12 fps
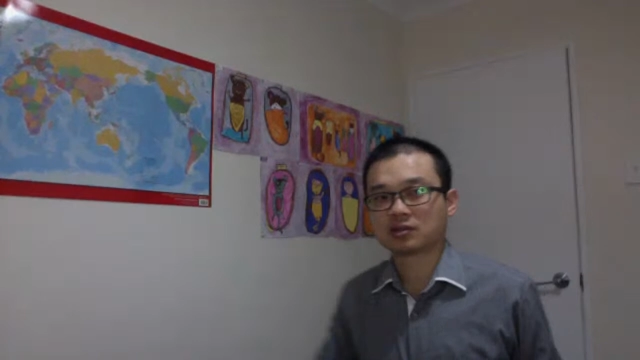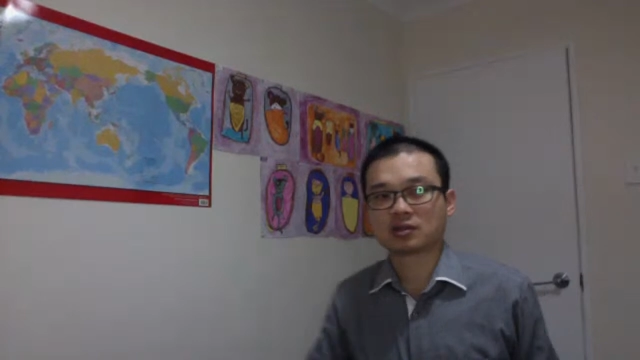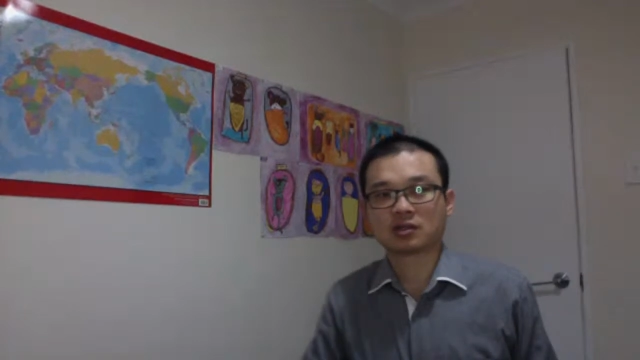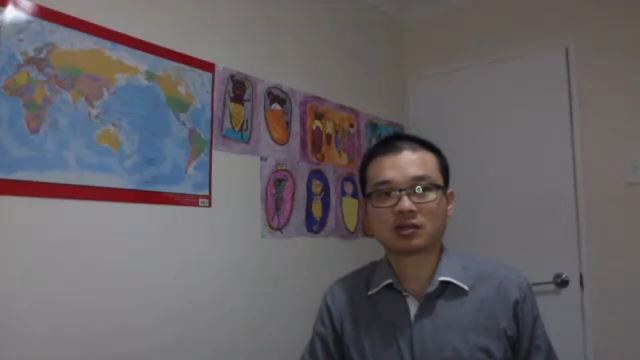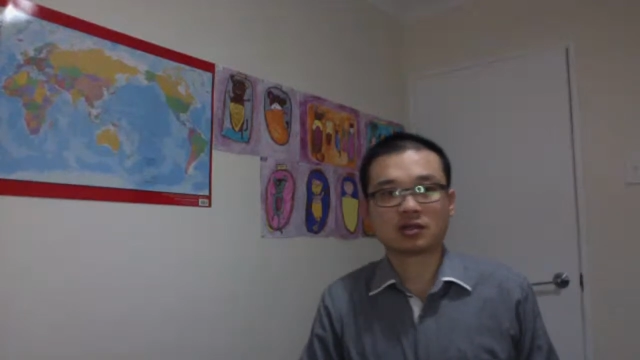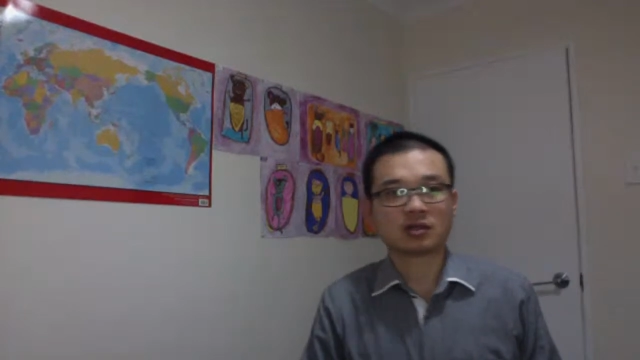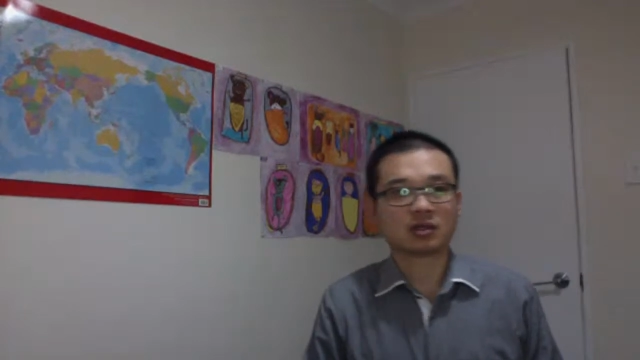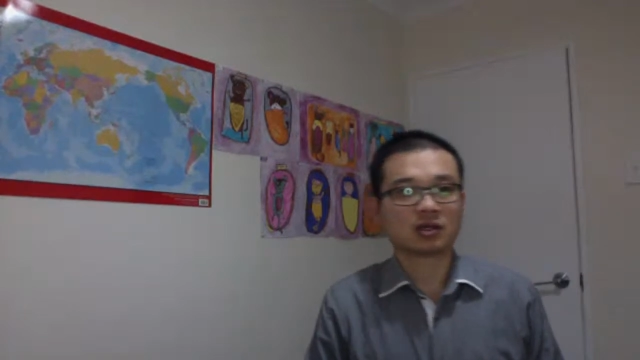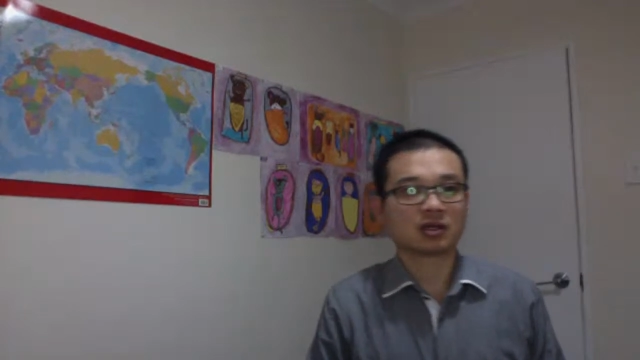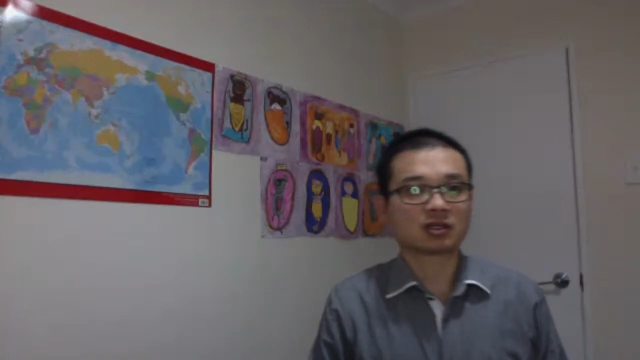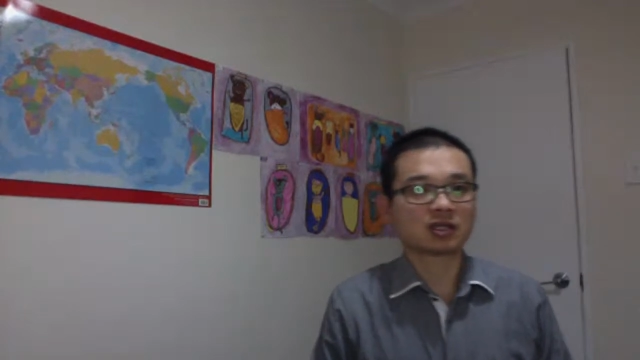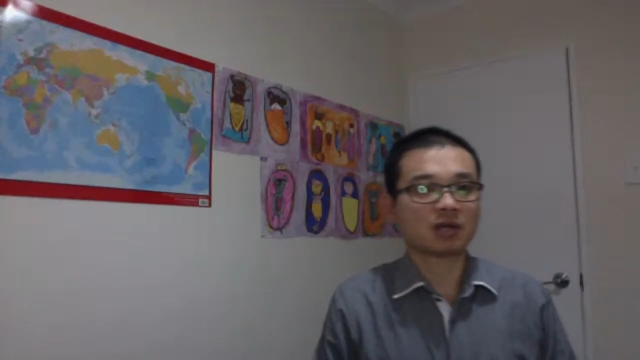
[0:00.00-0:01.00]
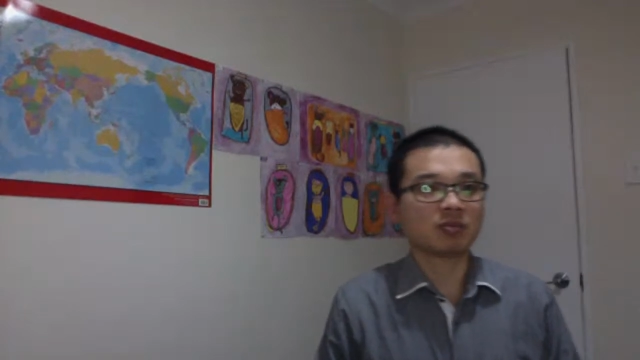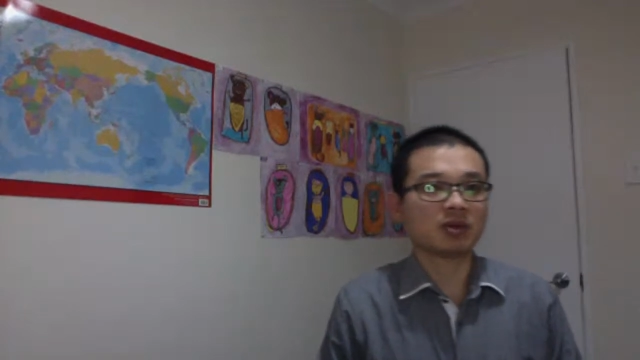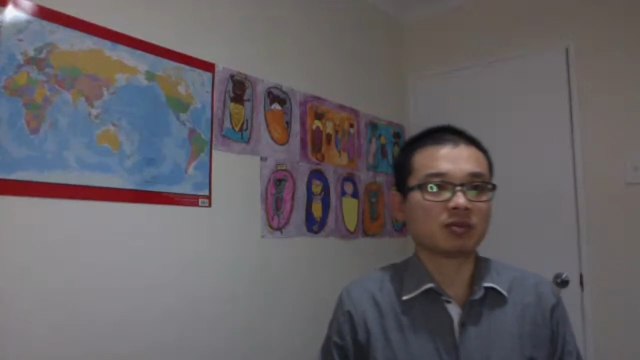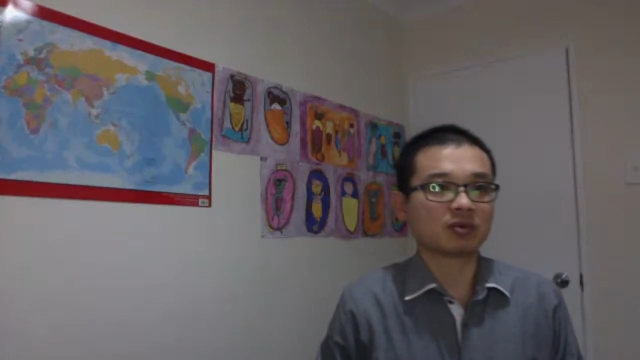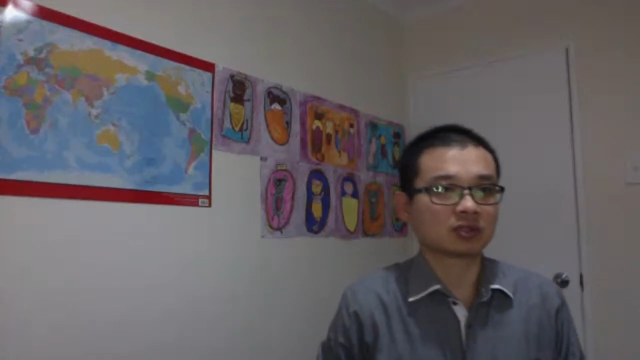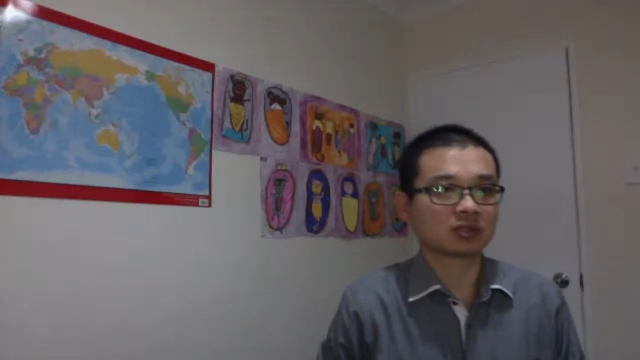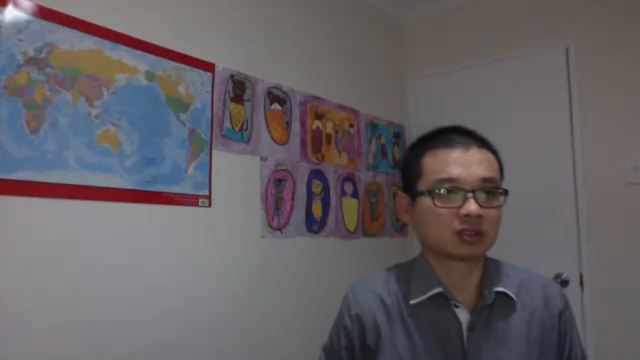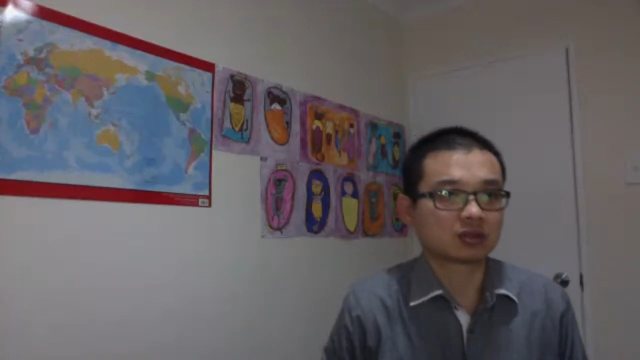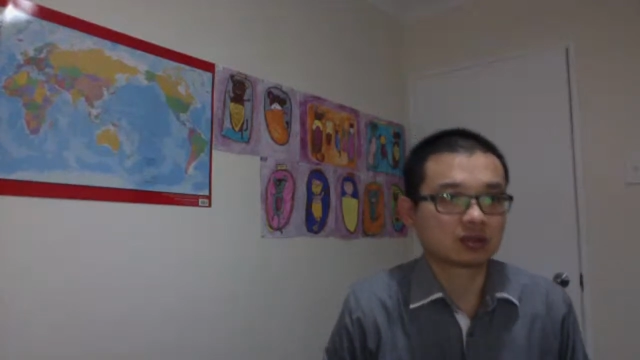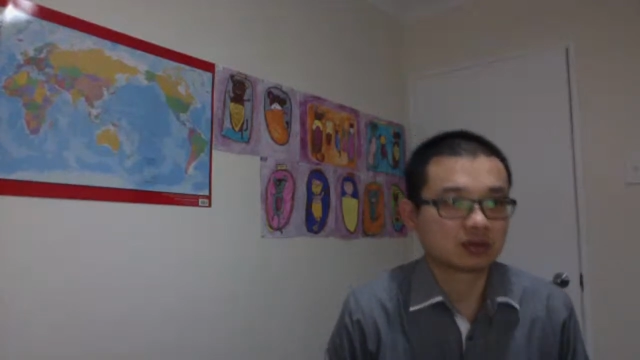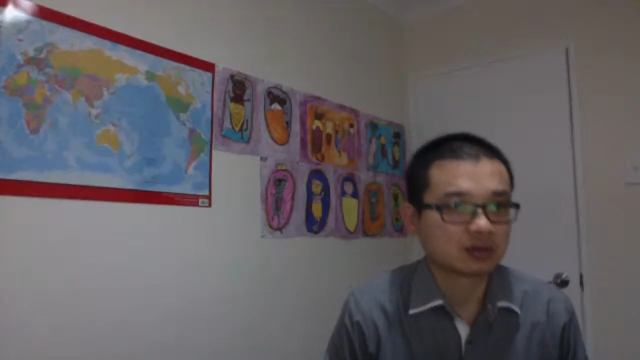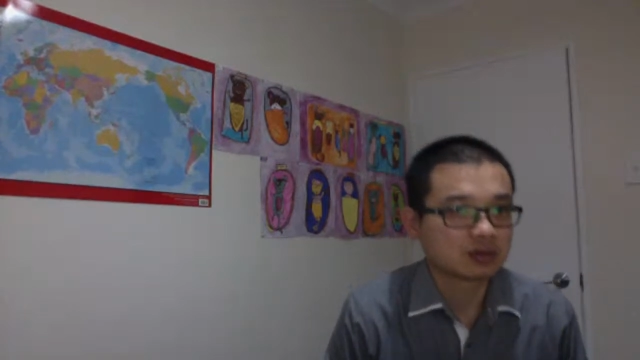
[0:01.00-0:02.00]
See, now some people
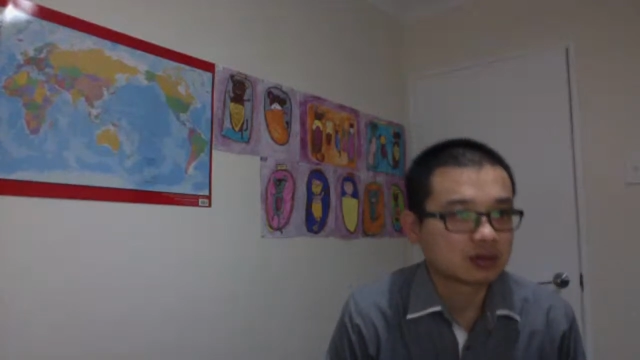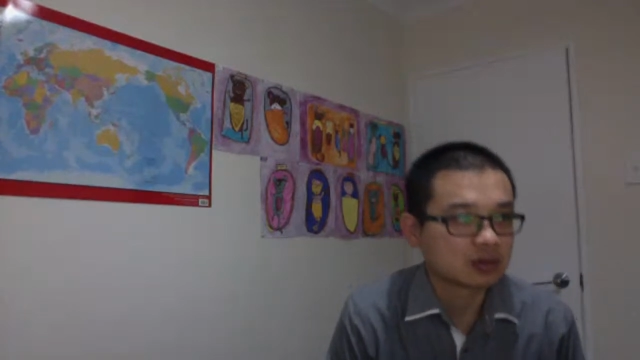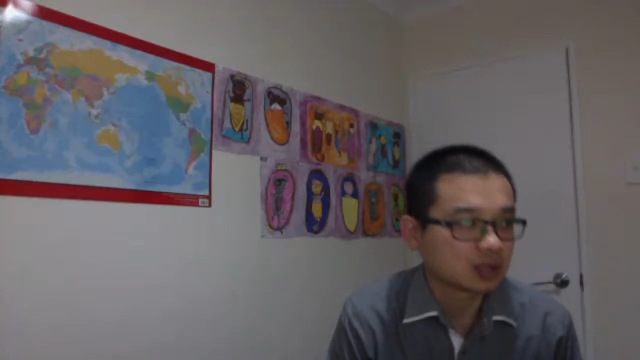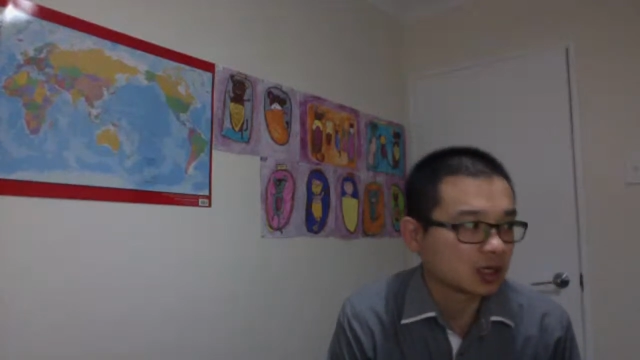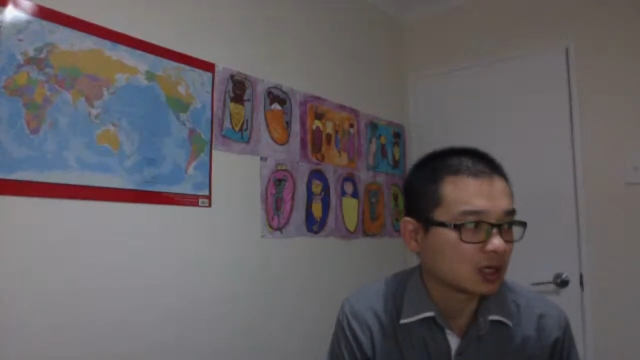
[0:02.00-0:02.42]
sit